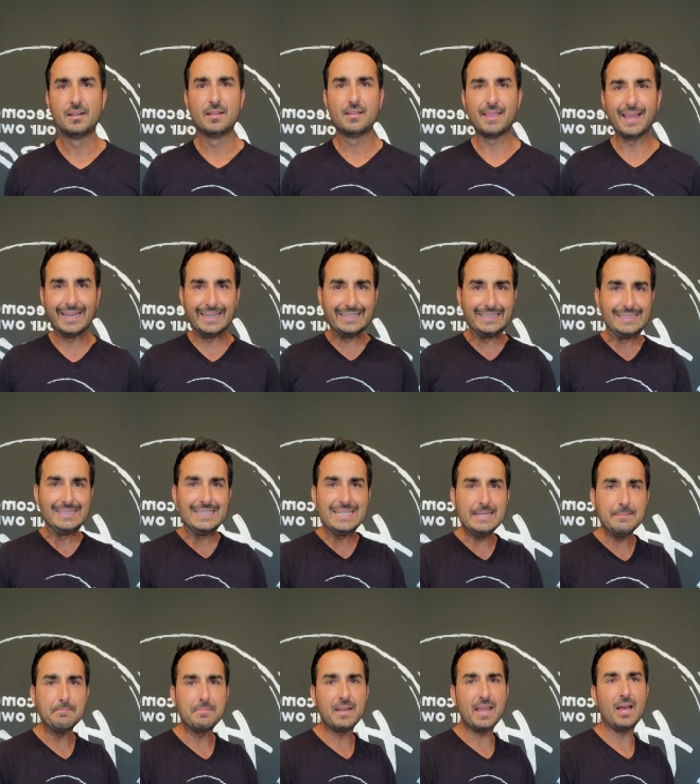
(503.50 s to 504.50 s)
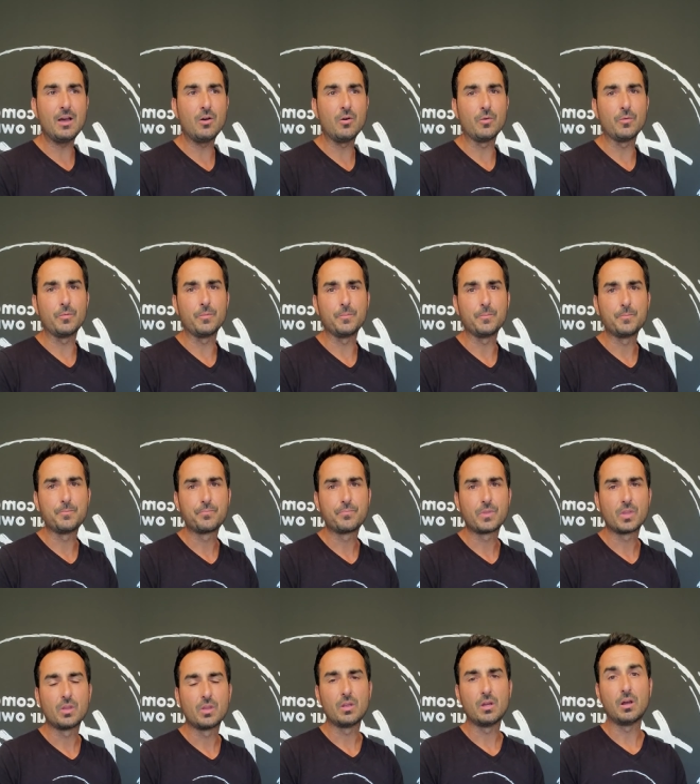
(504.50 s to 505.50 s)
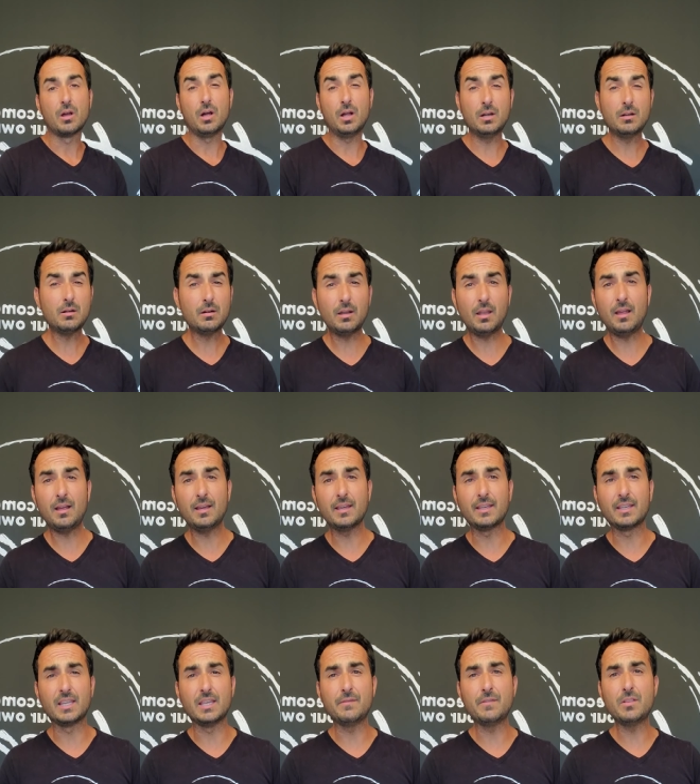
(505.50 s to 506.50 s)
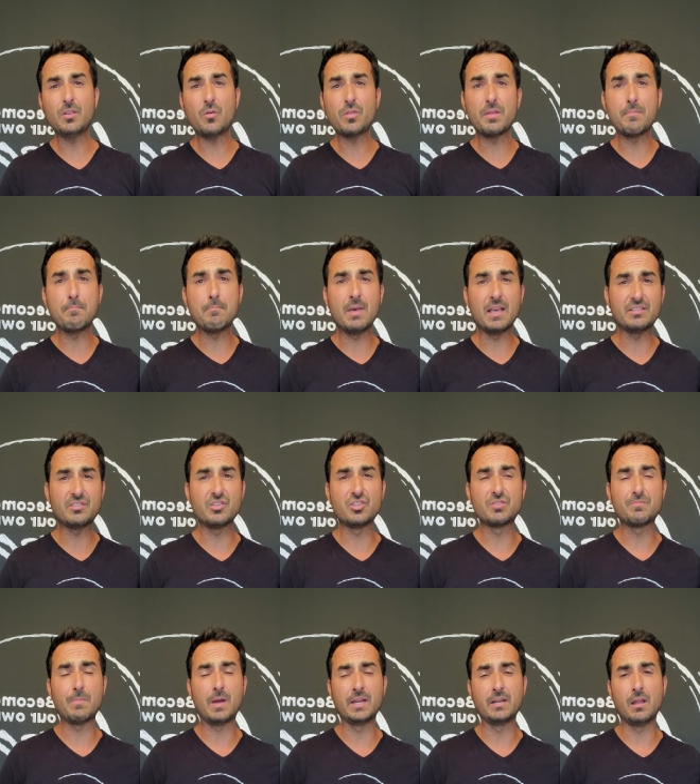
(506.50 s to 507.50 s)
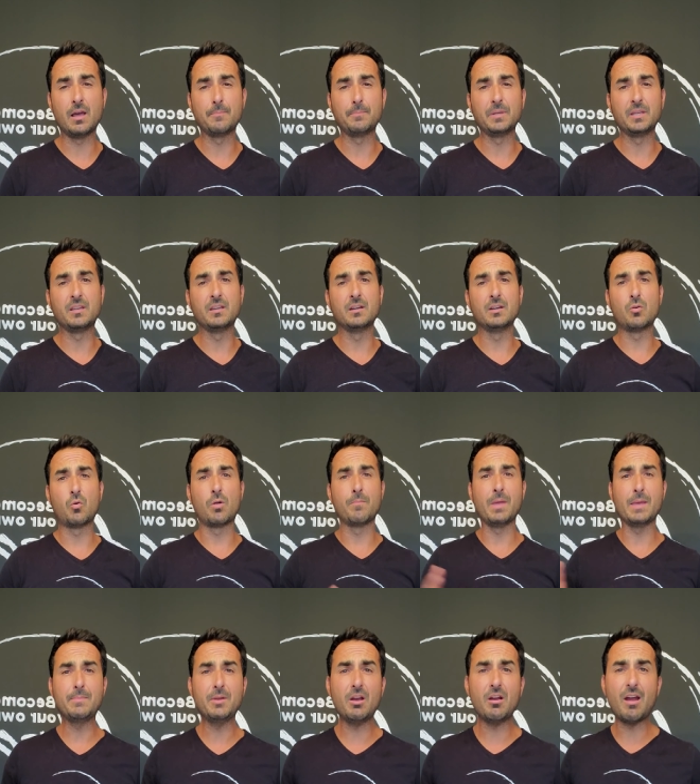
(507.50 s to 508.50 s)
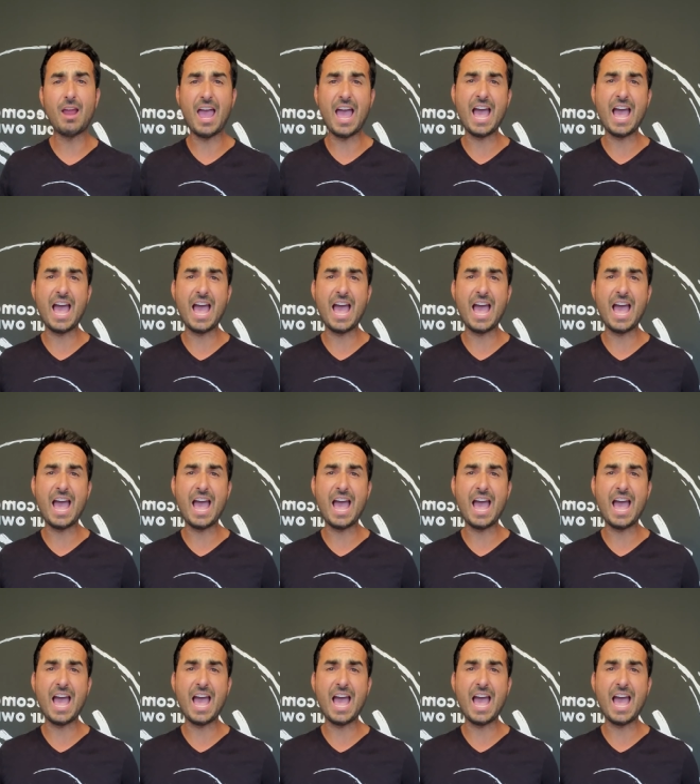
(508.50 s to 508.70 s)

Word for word: that deep down, underlying, even though the message might not be good or maybe our